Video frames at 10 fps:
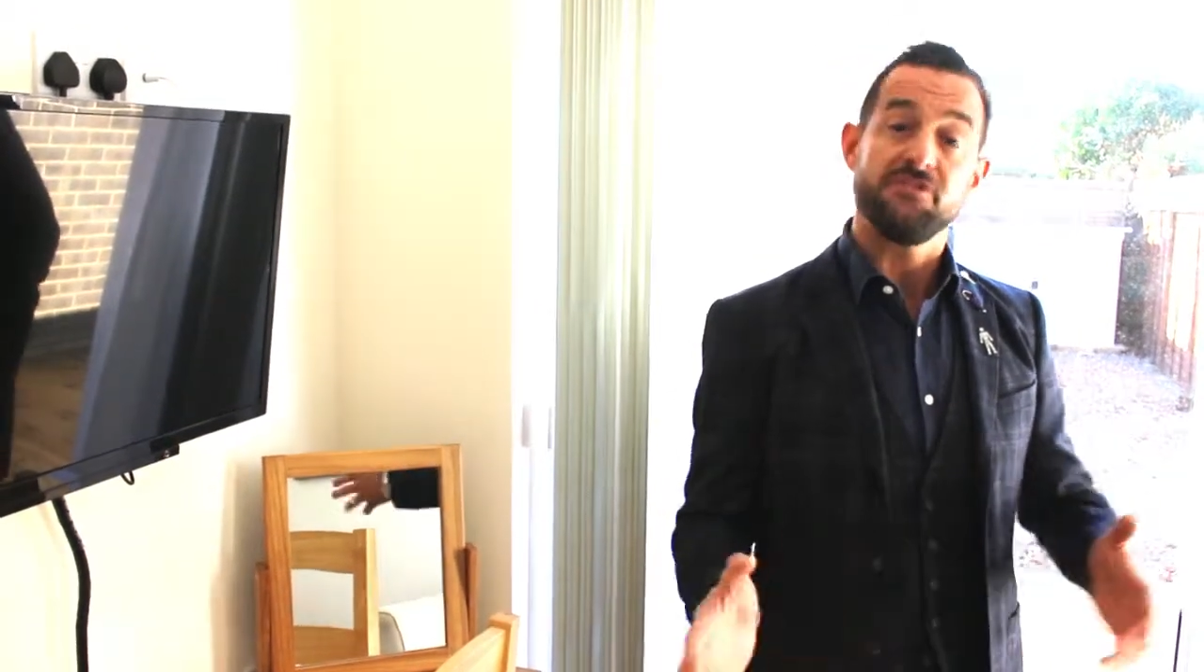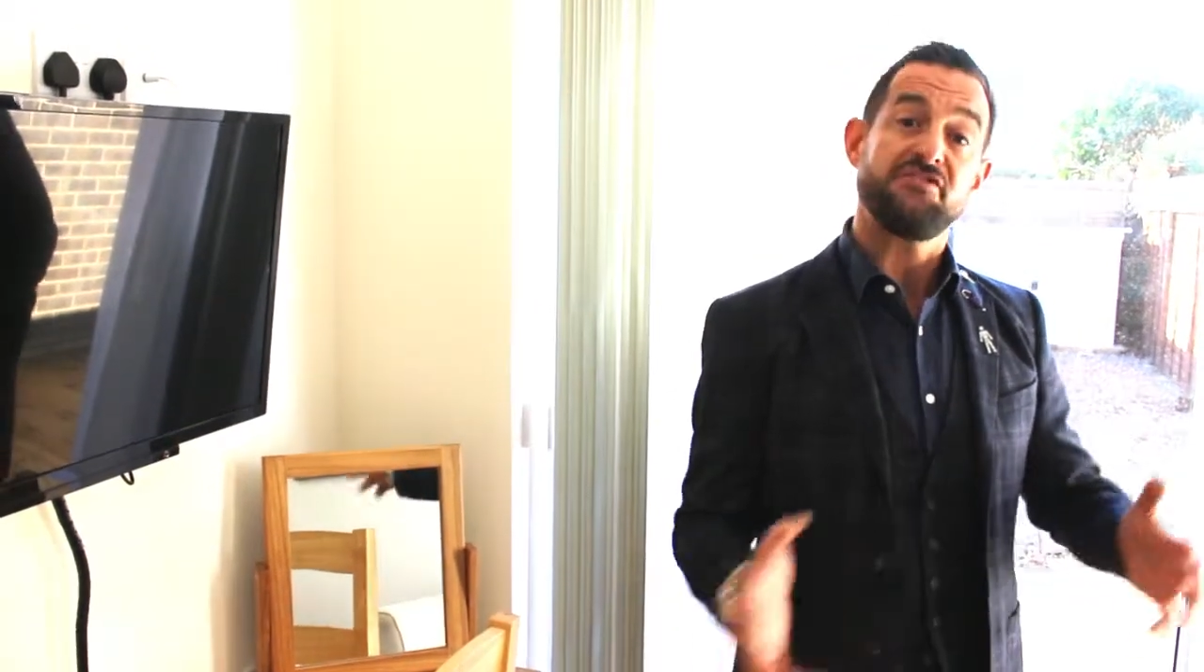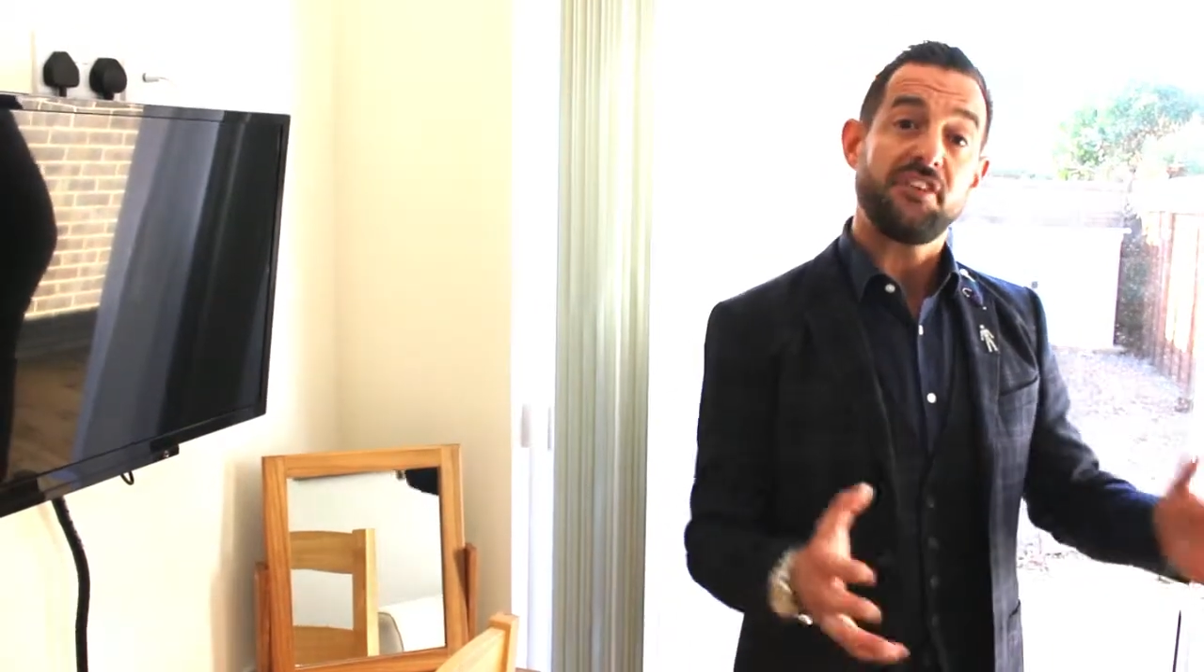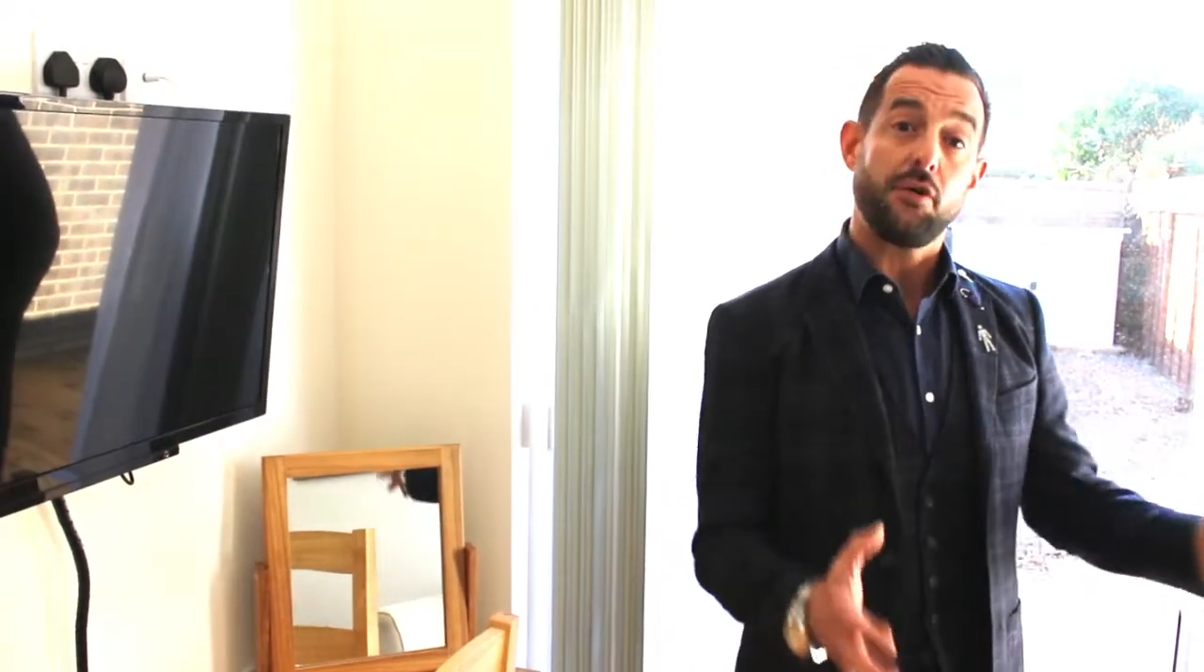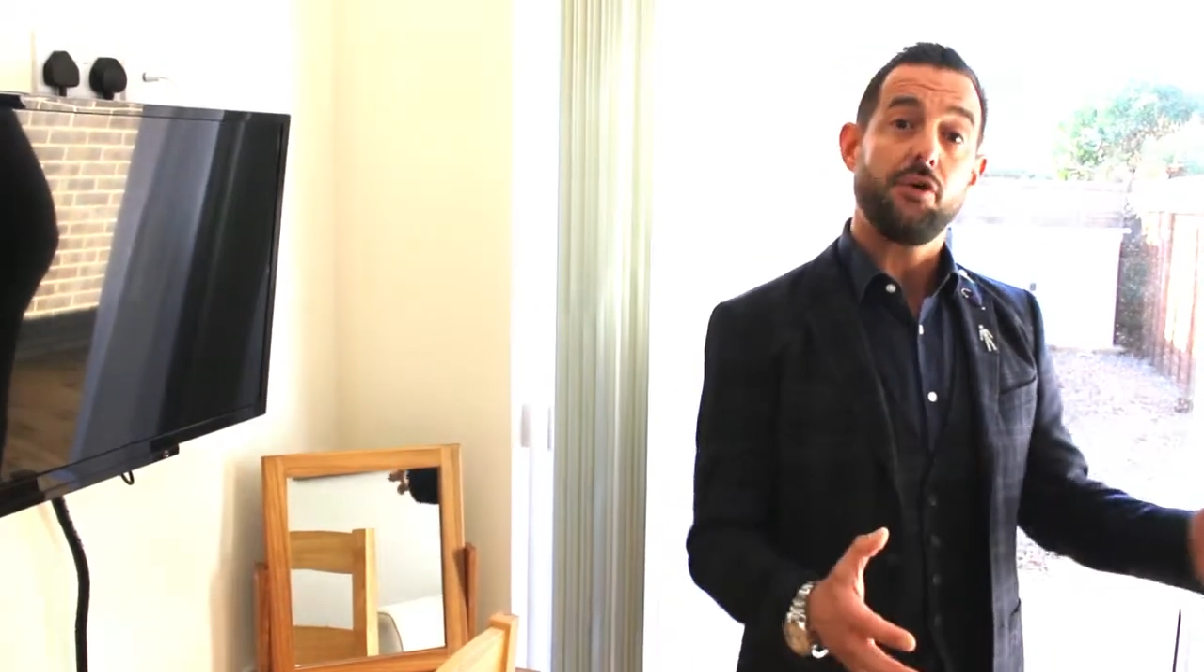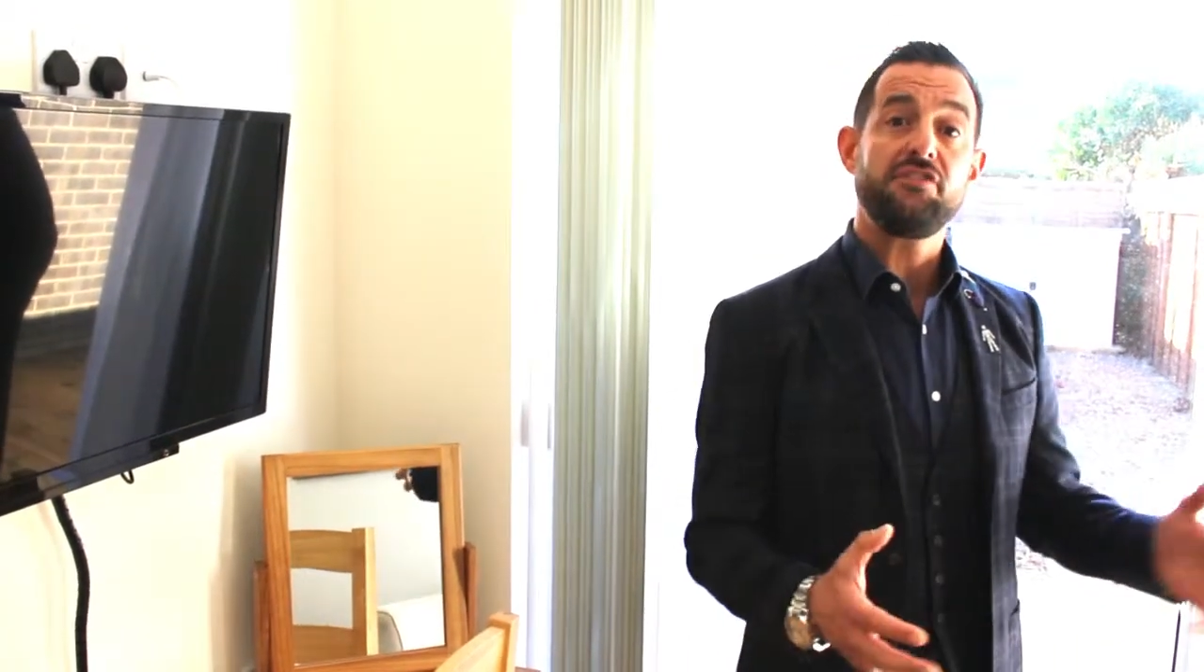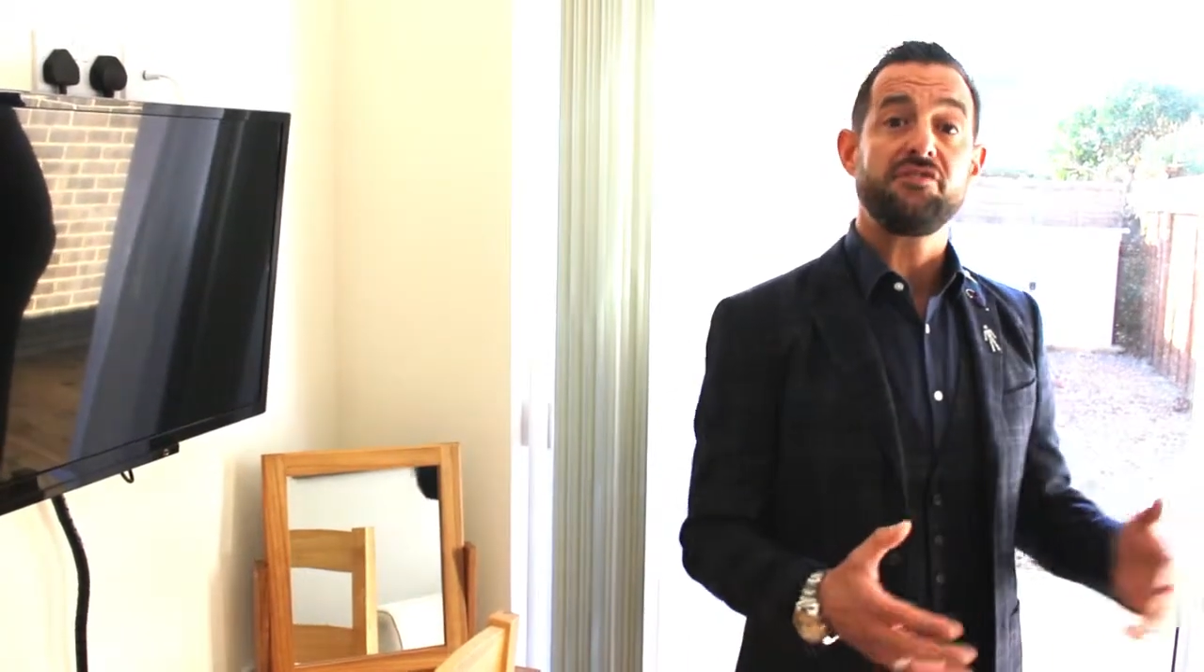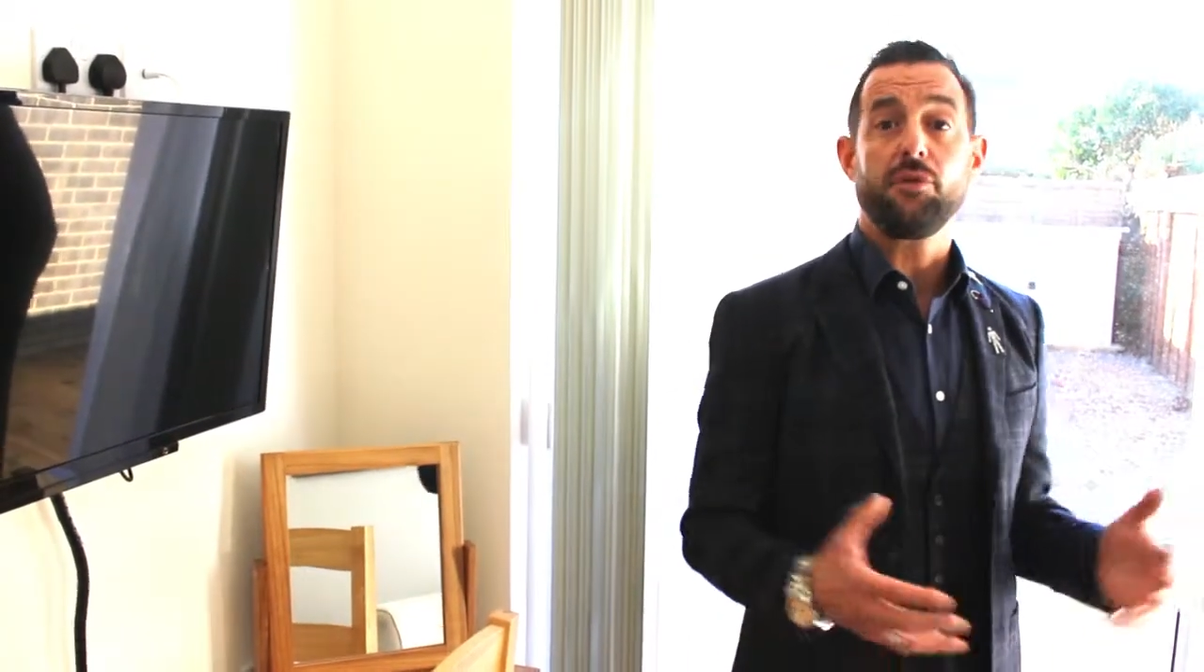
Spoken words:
on Steroids